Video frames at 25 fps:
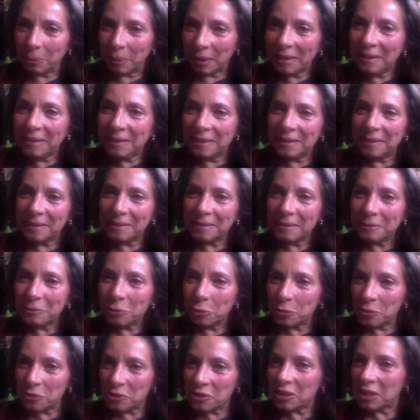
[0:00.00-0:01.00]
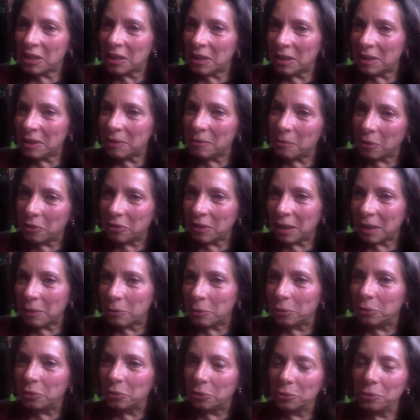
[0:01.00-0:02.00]
bit to see what they
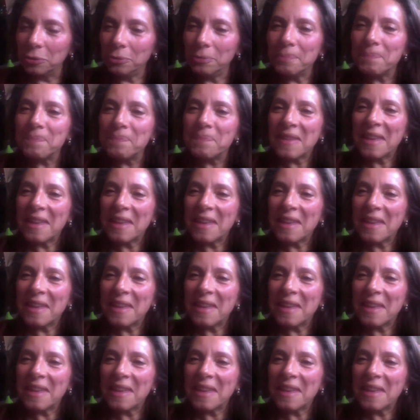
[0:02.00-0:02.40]
will do.